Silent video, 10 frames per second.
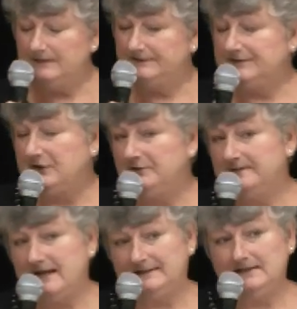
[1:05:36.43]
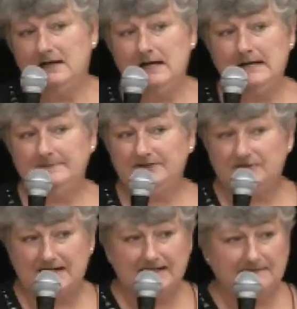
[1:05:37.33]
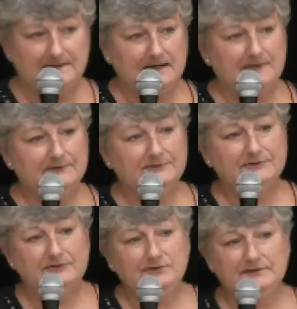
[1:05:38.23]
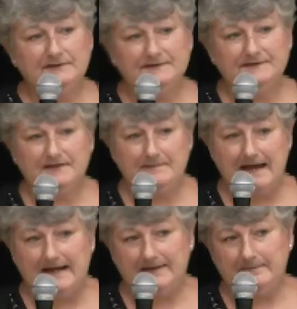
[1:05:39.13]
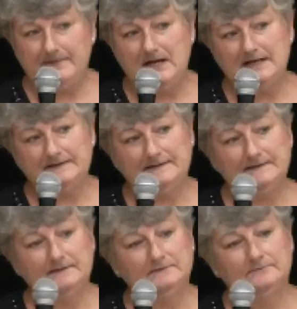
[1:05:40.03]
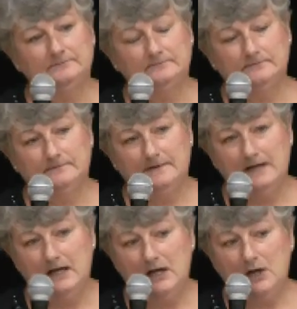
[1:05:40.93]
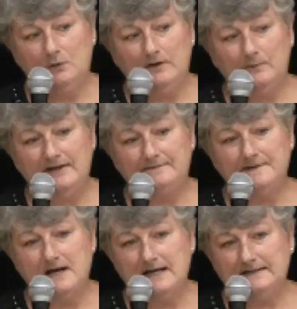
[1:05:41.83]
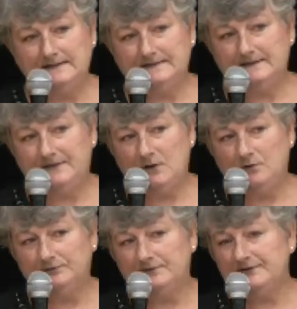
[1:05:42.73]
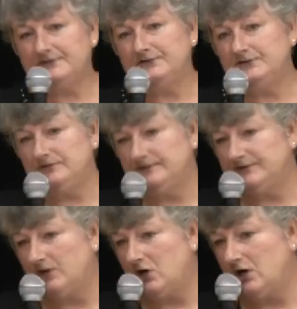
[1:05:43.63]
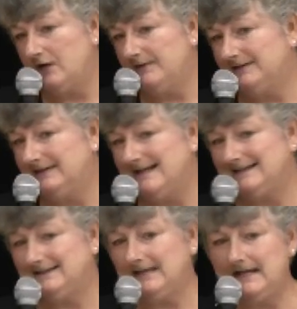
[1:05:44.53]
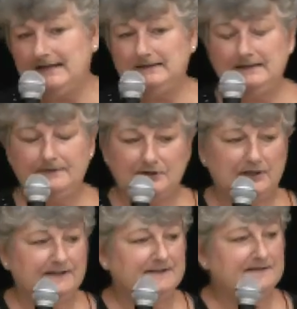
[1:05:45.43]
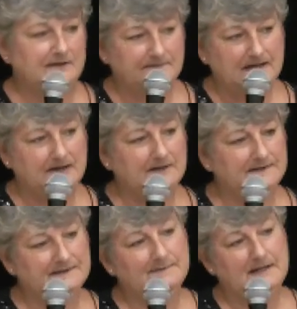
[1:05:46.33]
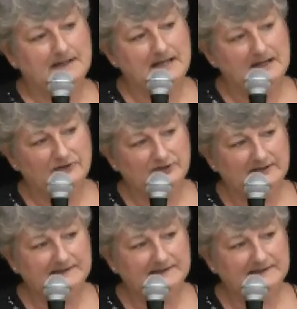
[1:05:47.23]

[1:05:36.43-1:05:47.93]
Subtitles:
So you've got time to try to get the other students to the back of the bus. What we find is that the older the students are, the less likely they're going to self-carry this medication.